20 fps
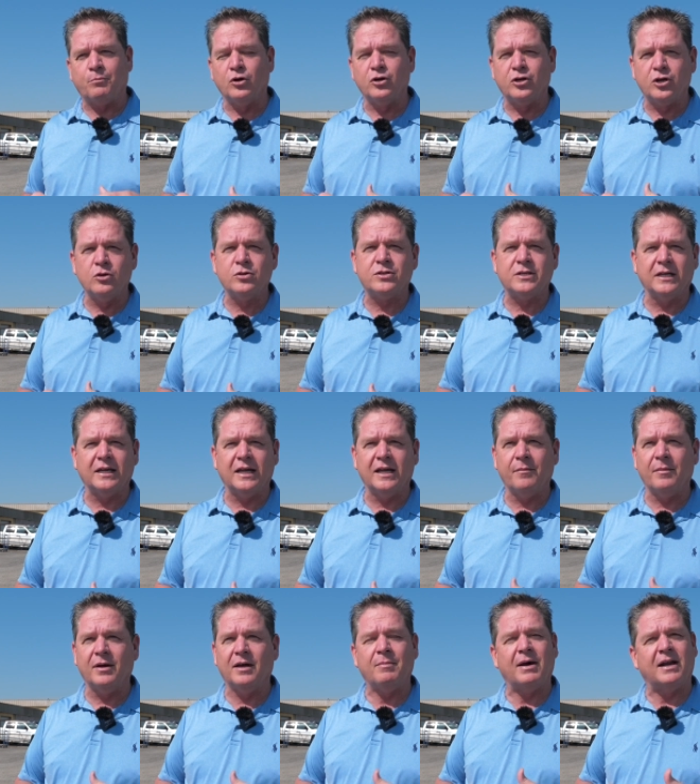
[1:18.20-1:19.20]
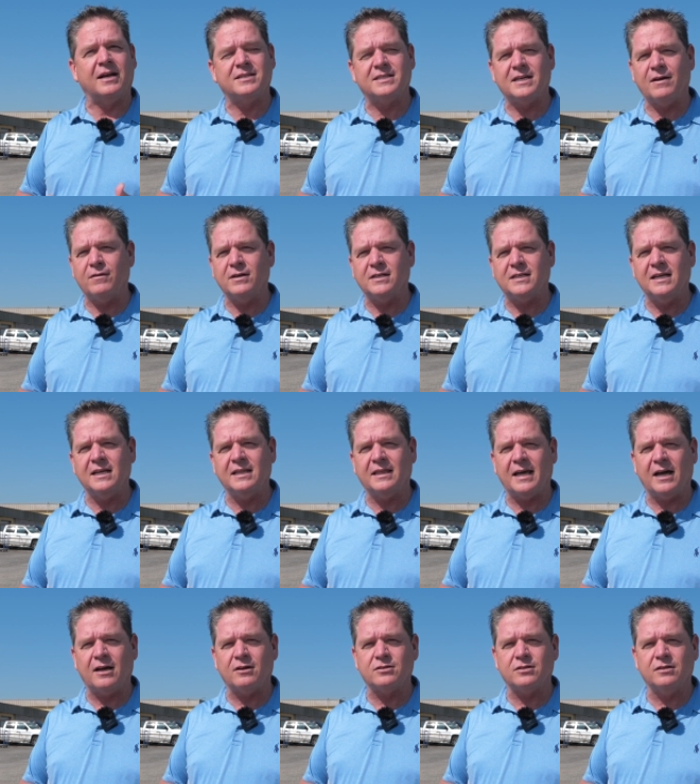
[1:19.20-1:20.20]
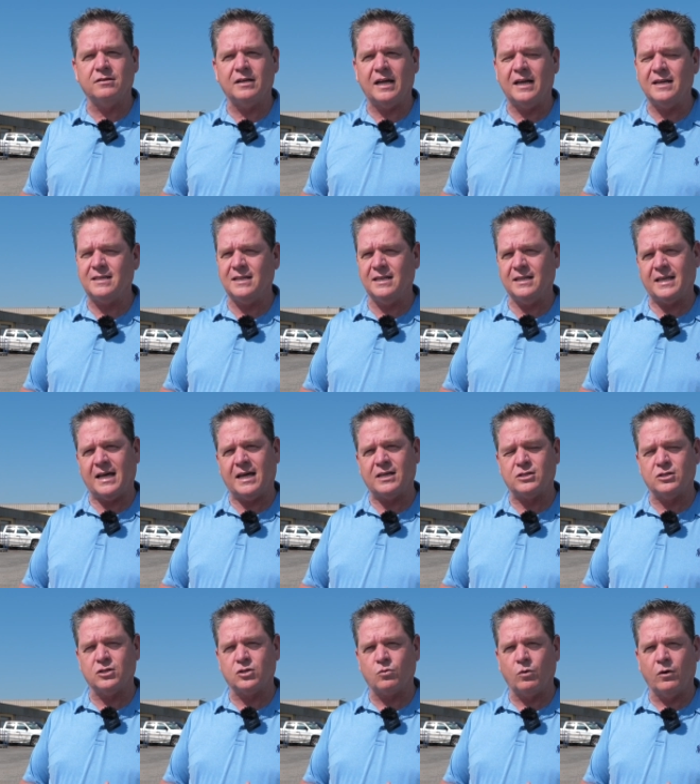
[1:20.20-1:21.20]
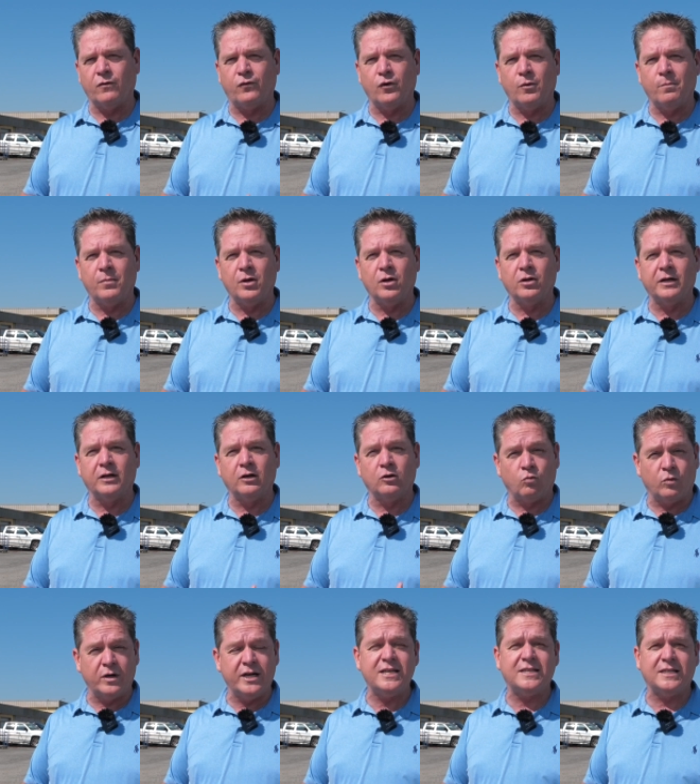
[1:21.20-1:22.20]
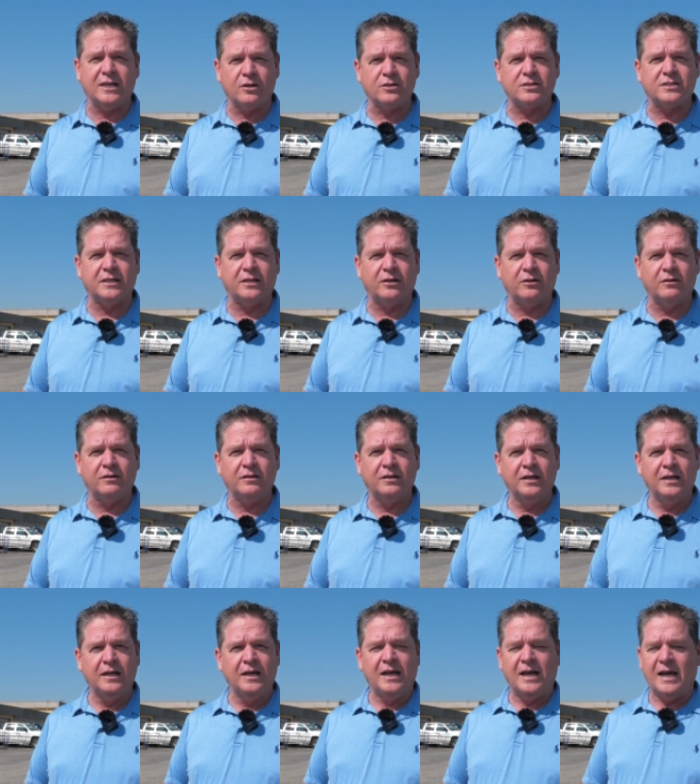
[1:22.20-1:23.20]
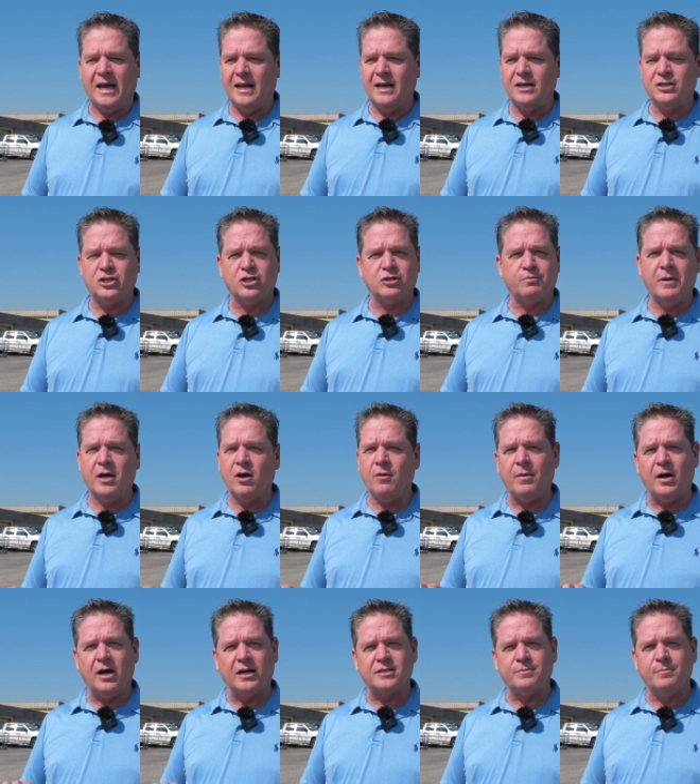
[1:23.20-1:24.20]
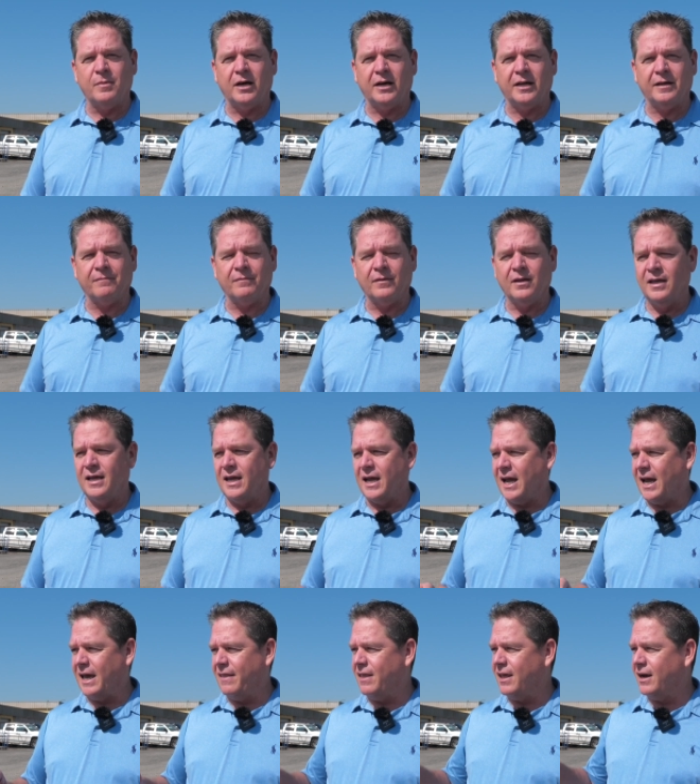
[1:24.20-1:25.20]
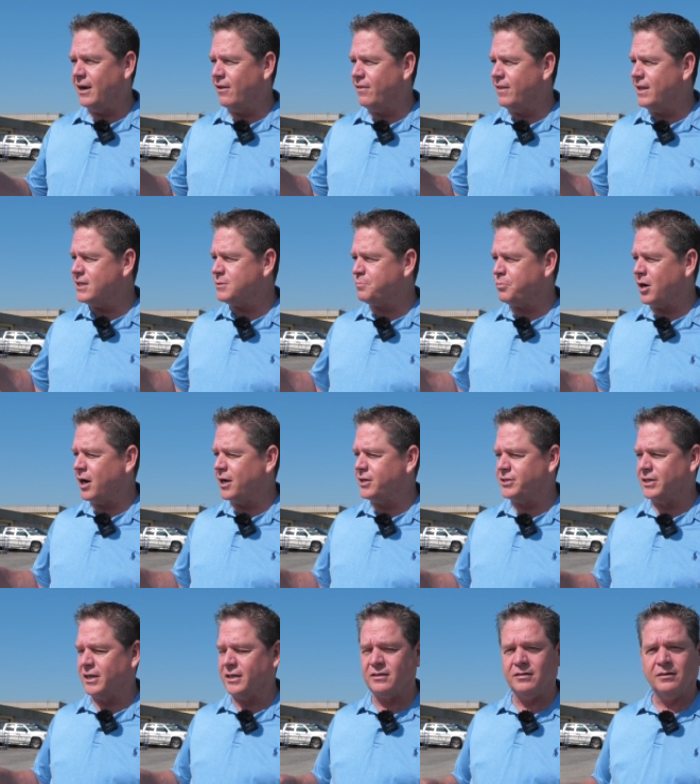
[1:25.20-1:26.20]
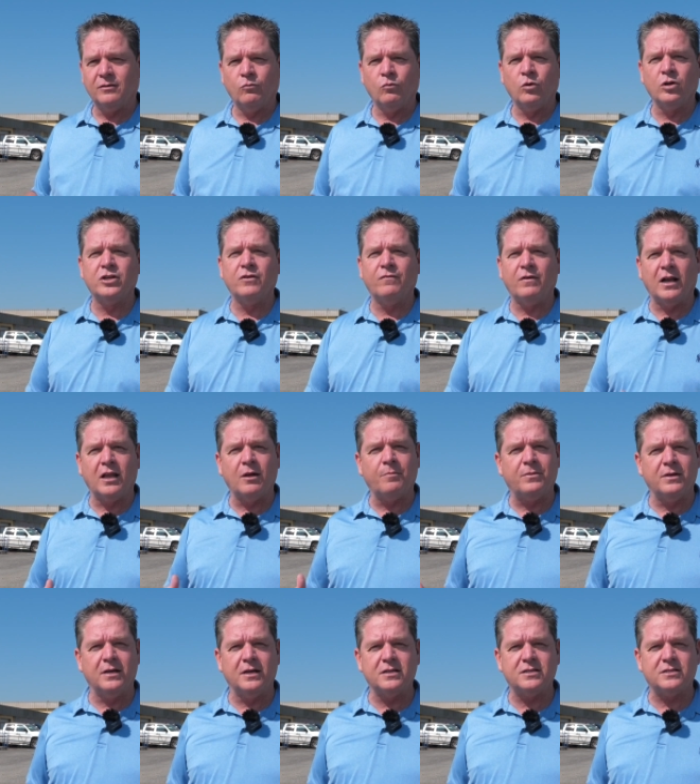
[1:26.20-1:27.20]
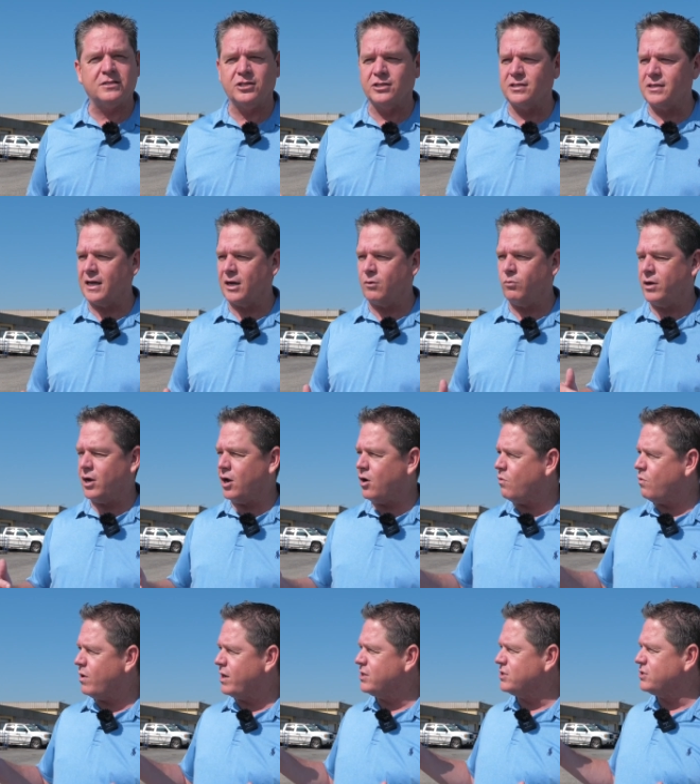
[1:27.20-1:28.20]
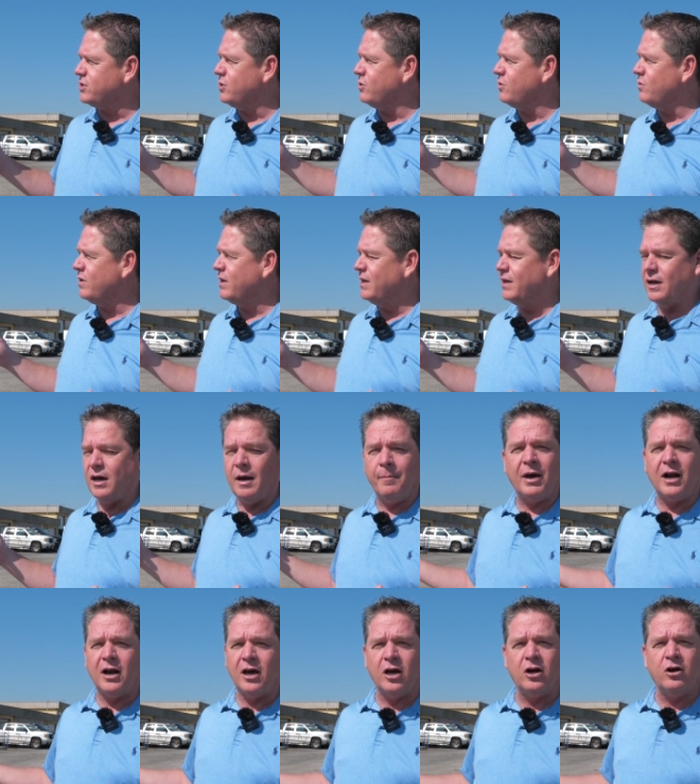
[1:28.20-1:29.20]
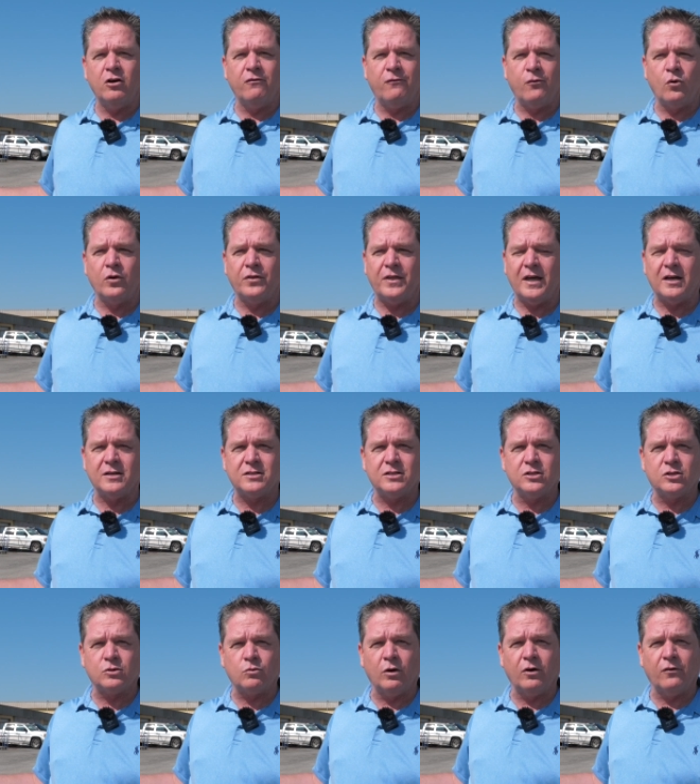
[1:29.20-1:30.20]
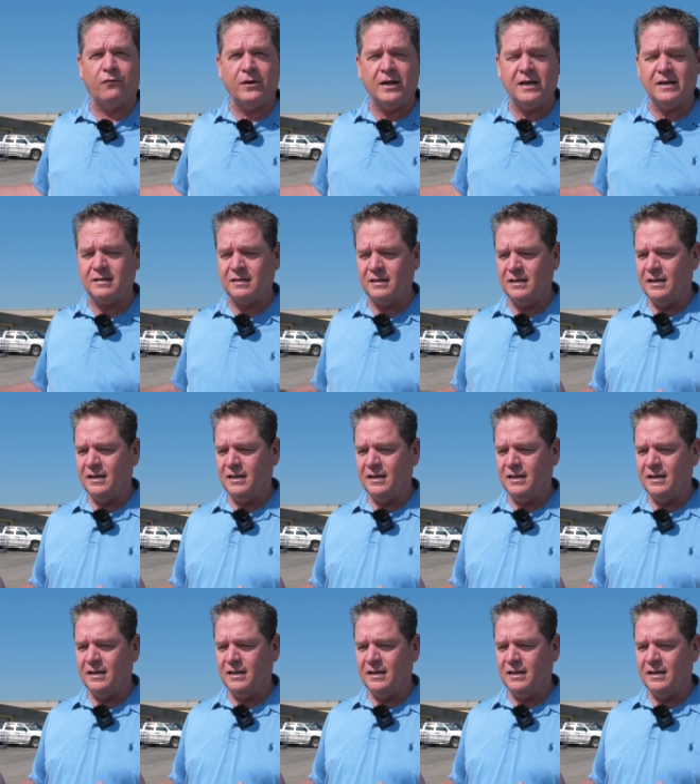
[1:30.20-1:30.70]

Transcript: producing him about a 17,000, 18,000 square foot building, a retail center, and it's just mailbox money. And then on this project, we'll develop this, just like we always do, about 104,000 square feet